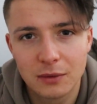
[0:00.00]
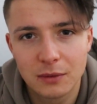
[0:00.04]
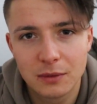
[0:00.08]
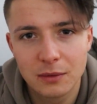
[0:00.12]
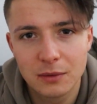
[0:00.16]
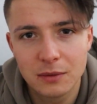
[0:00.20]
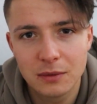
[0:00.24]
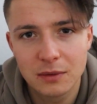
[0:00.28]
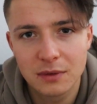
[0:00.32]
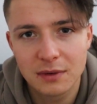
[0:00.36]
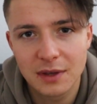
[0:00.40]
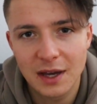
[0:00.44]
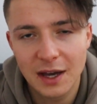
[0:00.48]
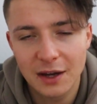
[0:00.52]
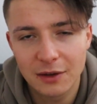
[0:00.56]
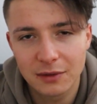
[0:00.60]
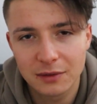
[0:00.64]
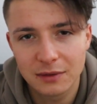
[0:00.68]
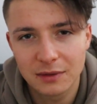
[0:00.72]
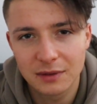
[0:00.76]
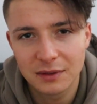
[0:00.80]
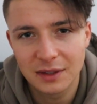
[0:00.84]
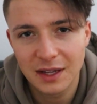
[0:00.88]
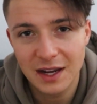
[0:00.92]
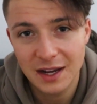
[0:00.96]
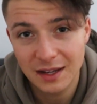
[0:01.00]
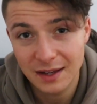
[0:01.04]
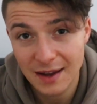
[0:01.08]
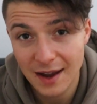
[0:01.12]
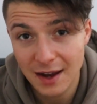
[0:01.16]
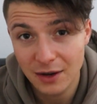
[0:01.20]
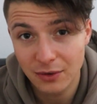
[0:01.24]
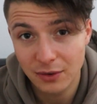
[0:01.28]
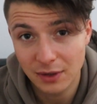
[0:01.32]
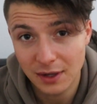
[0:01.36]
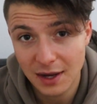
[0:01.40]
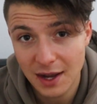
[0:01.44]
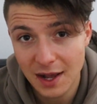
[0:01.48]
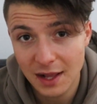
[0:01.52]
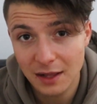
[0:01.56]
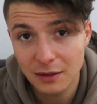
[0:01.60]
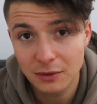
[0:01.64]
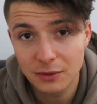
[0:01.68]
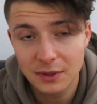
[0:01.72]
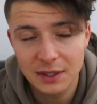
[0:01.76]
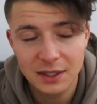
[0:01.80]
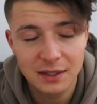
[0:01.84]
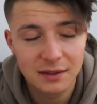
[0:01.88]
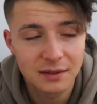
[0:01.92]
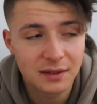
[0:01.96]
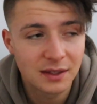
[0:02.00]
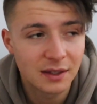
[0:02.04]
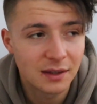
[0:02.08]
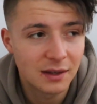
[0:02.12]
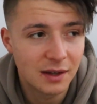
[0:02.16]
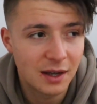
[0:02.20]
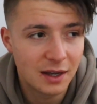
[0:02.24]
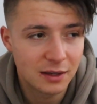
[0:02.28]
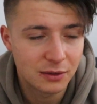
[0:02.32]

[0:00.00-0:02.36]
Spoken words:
2,800 calories.